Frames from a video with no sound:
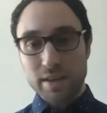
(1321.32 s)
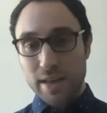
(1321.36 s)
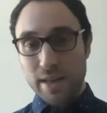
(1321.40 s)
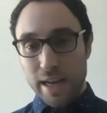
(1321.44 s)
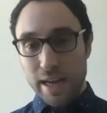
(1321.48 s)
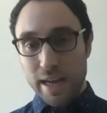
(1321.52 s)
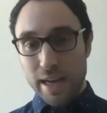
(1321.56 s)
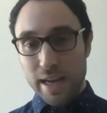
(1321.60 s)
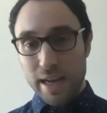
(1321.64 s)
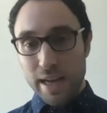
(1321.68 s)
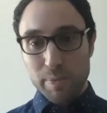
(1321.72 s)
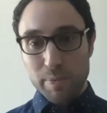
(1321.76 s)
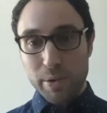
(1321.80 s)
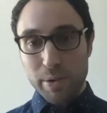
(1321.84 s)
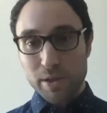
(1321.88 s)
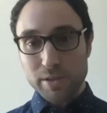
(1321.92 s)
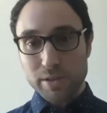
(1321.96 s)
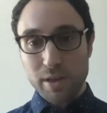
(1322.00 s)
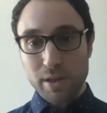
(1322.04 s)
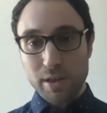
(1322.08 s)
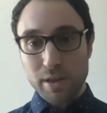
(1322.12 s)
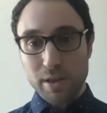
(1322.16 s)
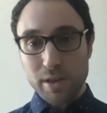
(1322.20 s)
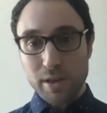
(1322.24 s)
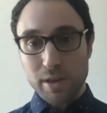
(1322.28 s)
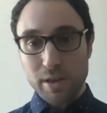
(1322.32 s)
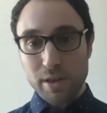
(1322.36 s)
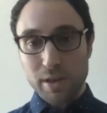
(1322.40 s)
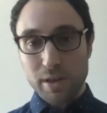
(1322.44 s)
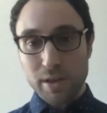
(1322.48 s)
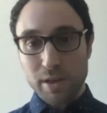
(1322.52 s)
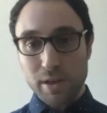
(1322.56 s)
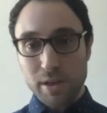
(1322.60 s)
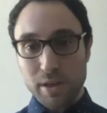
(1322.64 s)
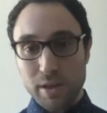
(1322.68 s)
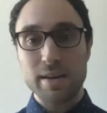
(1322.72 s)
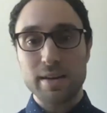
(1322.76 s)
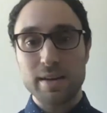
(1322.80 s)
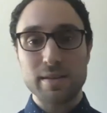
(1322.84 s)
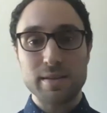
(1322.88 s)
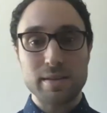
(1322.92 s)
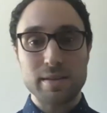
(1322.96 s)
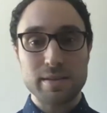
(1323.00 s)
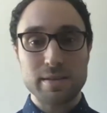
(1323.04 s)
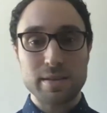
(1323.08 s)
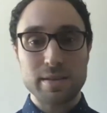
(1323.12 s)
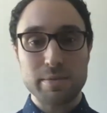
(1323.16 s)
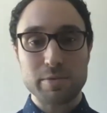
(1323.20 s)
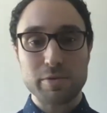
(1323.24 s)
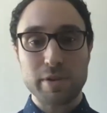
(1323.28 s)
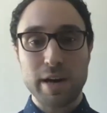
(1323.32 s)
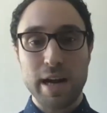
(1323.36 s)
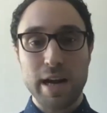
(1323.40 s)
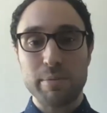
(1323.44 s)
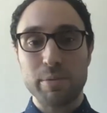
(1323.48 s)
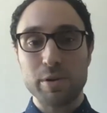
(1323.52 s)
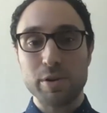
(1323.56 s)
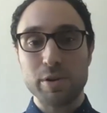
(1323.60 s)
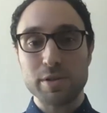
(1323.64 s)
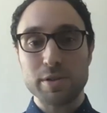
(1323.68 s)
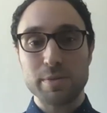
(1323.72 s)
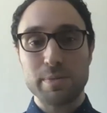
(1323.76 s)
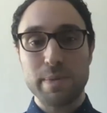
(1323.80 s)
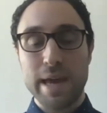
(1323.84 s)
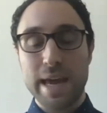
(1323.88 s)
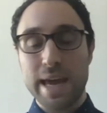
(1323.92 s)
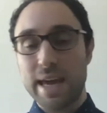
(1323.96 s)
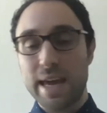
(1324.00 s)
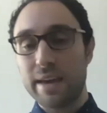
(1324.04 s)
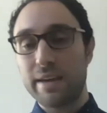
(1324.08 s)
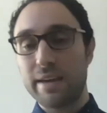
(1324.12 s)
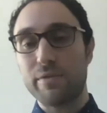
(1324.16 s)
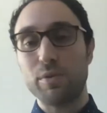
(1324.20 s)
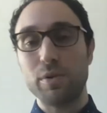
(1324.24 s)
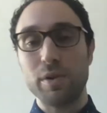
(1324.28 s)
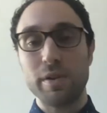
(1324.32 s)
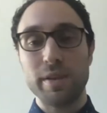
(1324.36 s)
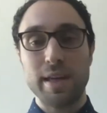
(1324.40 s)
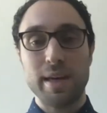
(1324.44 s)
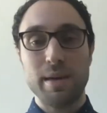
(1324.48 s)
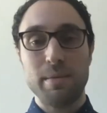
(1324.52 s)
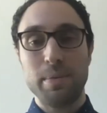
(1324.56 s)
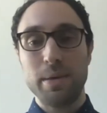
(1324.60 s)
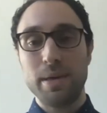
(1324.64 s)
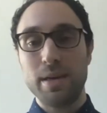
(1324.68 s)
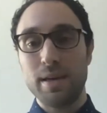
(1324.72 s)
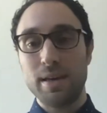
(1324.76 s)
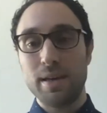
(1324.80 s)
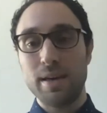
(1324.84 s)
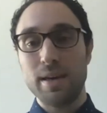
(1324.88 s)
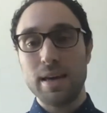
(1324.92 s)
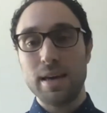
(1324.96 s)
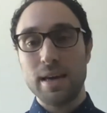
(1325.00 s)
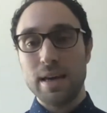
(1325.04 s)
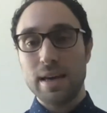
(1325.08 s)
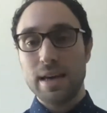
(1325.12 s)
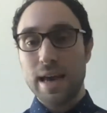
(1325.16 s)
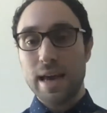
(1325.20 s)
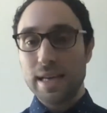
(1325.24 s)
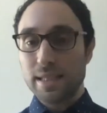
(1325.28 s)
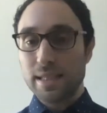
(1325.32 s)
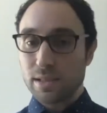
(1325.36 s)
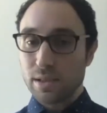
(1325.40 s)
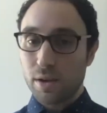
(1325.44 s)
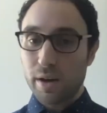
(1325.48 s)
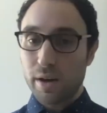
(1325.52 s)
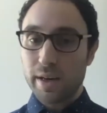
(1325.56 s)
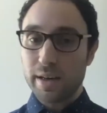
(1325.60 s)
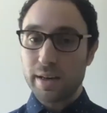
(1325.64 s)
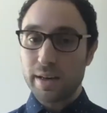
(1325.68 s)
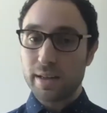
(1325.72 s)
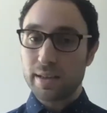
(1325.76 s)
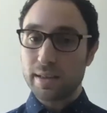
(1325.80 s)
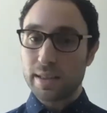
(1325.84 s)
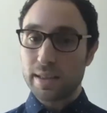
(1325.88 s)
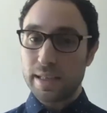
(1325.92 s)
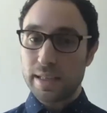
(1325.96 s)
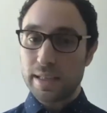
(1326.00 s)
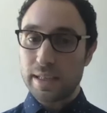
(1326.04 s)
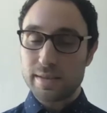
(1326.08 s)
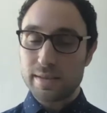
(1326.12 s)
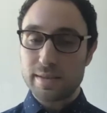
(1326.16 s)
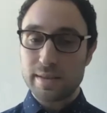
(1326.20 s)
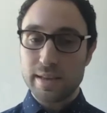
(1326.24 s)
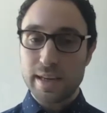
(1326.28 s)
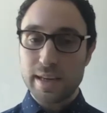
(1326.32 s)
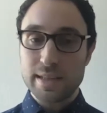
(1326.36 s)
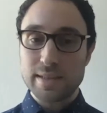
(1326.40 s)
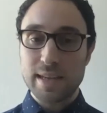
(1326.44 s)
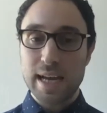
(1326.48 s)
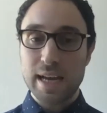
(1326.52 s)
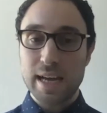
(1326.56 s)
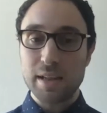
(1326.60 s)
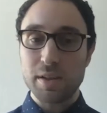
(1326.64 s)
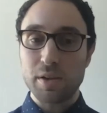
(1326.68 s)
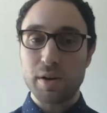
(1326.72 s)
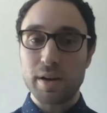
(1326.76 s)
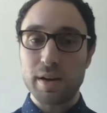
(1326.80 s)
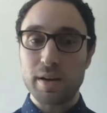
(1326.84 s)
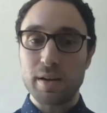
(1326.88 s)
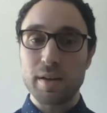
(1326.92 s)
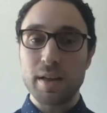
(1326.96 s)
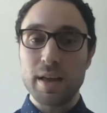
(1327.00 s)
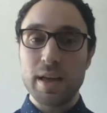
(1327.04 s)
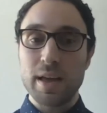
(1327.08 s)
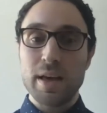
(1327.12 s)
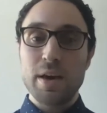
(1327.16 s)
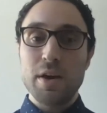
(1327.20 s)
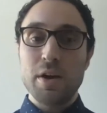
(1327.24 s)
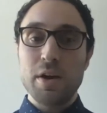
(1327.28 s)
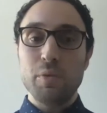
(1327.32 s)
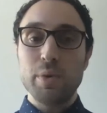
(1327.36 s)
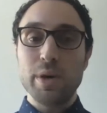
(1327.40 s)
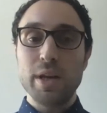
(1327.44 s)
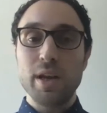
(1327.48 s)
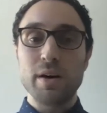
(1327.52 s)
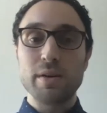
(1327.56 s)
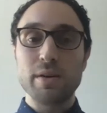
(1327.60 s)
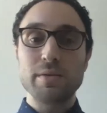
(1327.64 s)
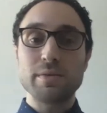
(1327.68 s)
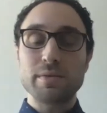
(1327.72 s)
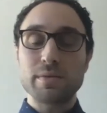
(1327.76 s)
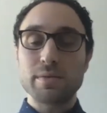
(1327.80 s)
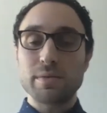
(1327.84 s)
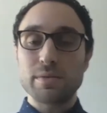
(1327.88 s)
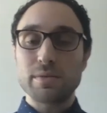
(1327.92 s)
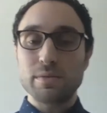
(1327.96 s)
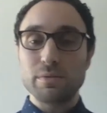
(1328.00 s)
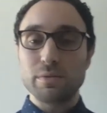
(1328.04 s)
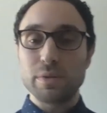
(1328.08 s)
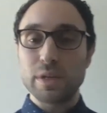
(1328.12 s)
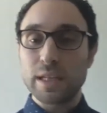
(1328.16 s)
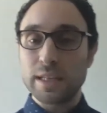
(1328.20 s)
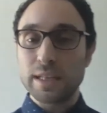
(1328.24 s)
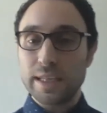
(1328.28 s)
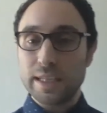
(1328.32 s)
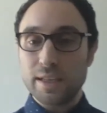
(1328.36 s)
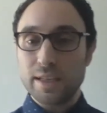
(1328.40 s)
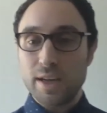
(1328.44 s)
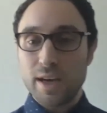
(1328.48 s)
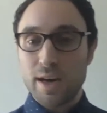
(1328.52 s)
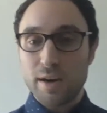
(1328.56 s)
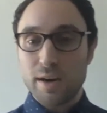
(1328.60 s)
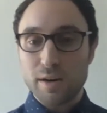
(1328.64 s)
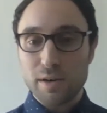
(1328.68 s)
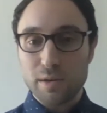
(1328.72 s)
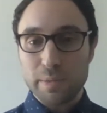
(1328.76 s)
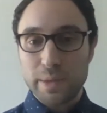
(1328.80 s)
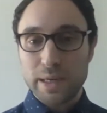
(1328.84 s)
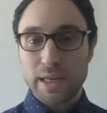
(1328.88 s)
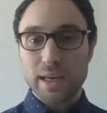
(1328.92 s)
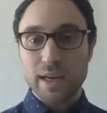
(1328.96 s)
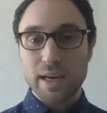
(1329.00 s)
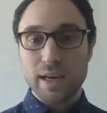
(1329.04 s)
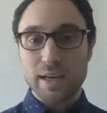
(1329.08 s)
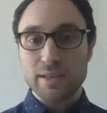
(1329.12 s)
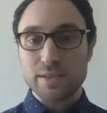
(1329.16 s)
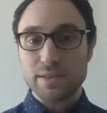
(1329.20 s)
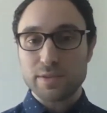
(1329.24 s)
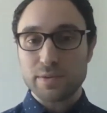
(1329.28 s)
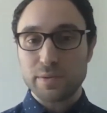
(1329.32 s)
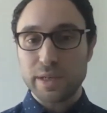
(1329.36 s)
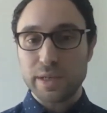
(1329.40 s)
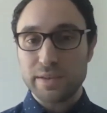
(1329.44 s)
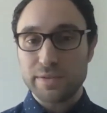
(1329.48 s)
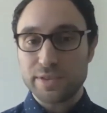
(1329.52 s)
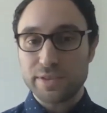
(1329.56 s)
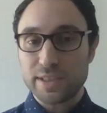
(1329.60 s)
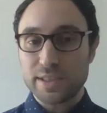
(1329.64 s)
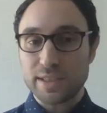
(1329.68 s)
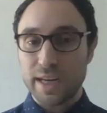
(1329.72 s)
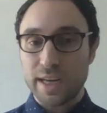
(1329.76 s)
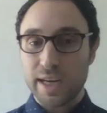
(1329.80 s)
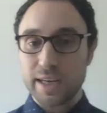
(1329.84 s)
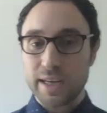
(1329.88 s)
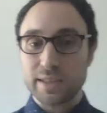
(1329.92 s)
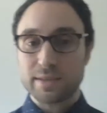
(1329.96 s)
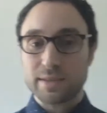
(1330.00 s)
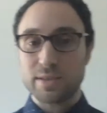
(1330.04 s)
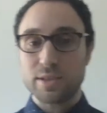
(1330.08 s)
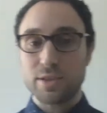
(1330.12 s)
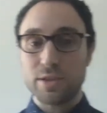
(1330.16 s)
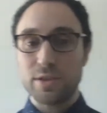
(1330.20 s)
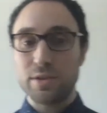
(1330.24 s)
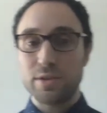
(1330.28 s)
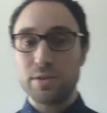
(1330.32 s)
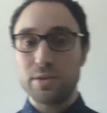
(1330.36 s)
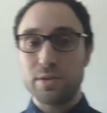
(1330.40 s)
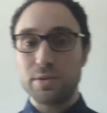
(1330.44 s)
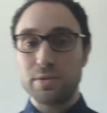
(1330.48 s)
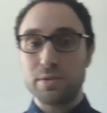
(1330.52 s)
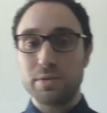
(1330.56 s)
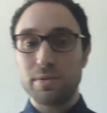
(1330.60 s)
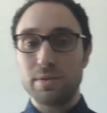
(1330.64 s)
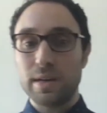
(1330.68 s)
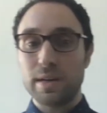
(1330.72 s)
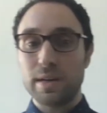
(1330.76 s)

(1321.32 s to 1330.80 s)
era, post-COVID era subscribers behave? Will they be as loyal as not loyal? We don't really know because we've stuck to